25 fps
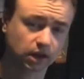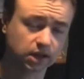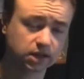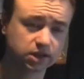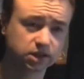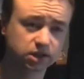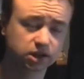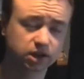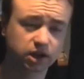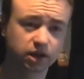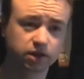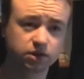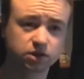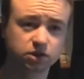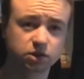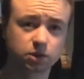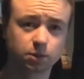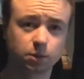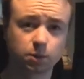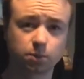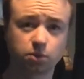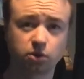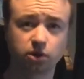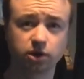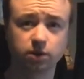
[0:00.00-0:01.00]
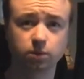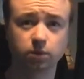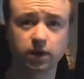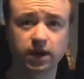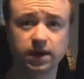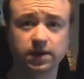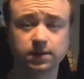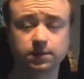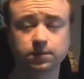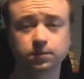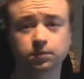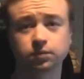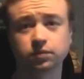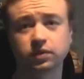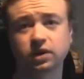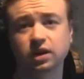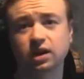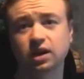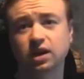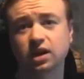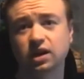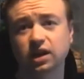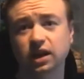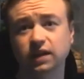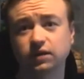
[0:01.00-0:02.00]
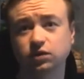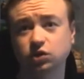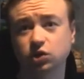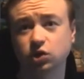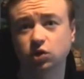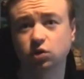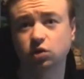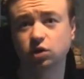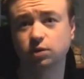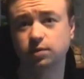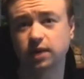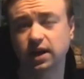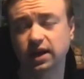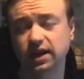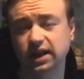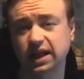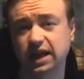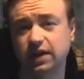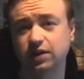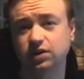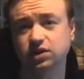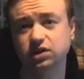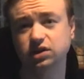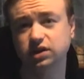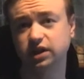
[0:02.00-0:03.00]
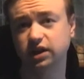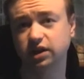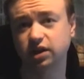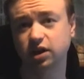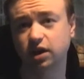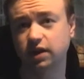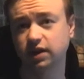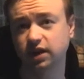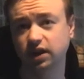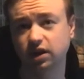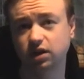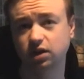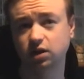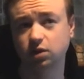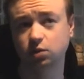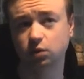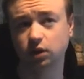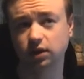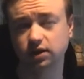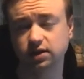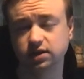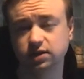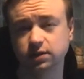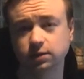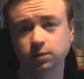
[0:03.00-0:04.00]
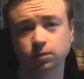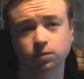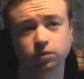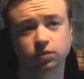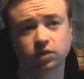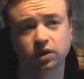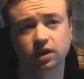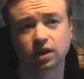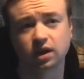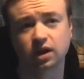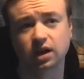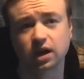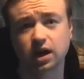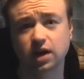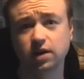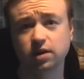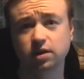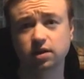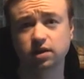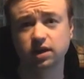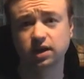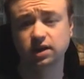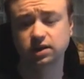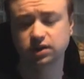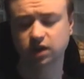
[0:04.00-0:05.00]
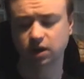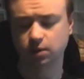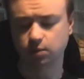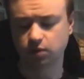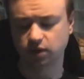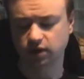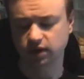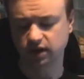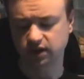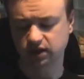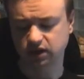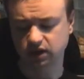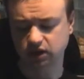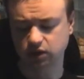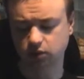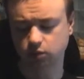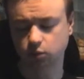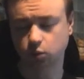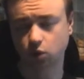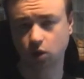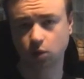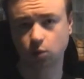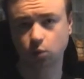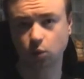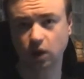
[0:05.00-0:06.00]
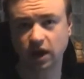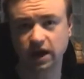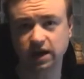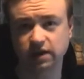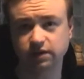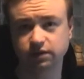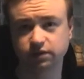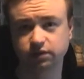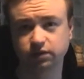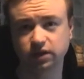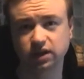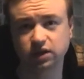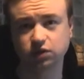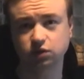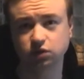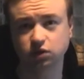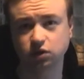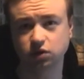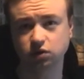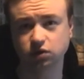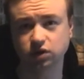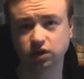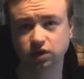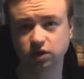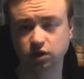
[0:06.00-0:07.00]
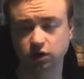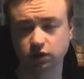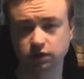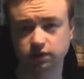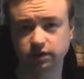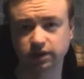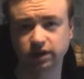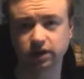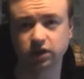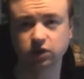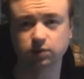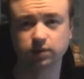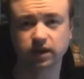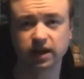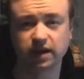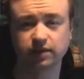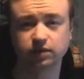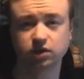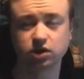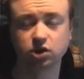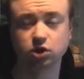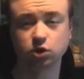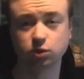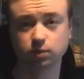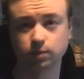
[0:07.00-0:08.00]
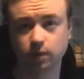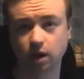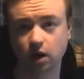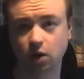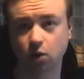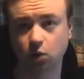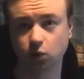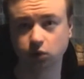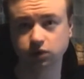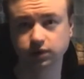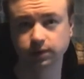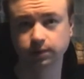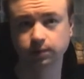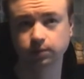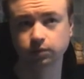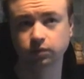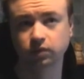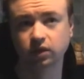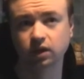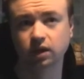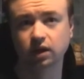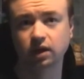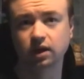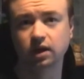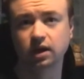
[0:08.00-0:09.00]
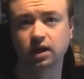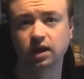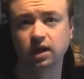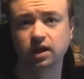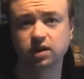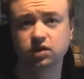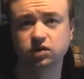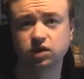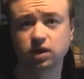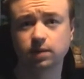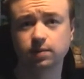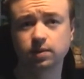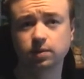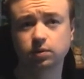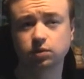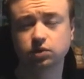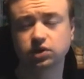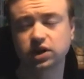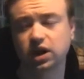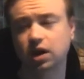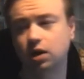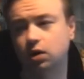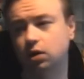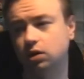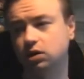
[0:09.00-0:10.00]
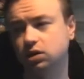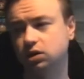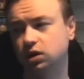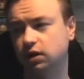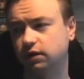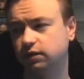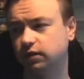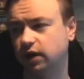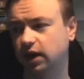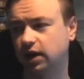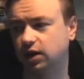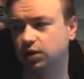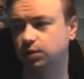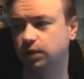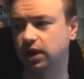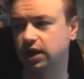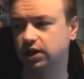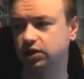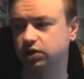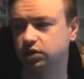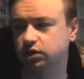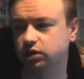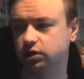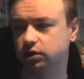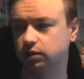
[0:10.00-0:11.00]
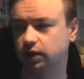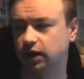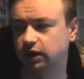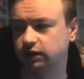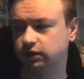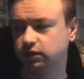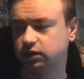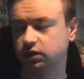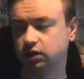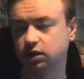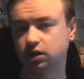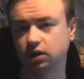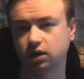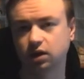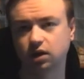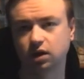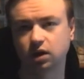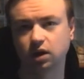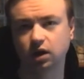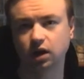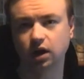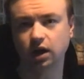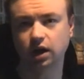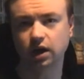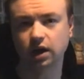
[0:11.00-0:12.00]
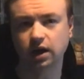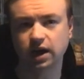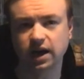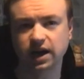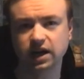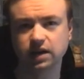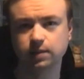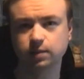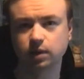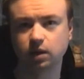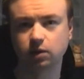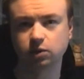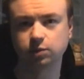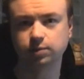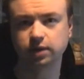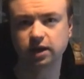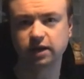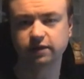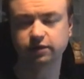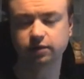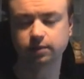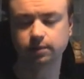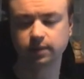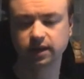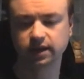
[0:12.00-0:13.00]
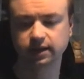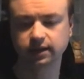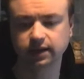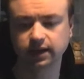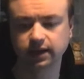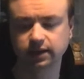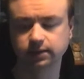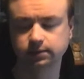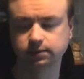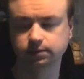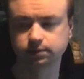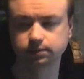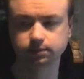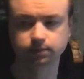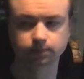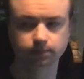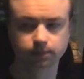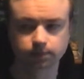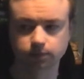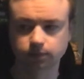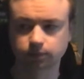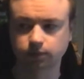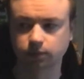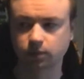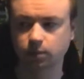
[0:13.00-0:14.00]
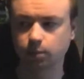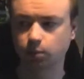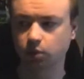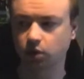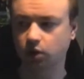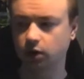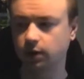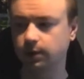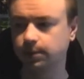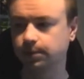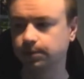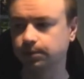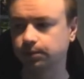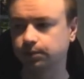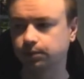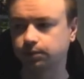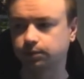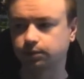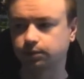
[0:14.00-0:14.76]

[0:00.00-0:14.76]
Is there going to come a point when they've done all the main characters and they can't think of new ones? I don't think so, but this is one way of introducing new figures by having a new mould. And some people say, oh, it's not Vinylmation to have any mould apart from Mickey, but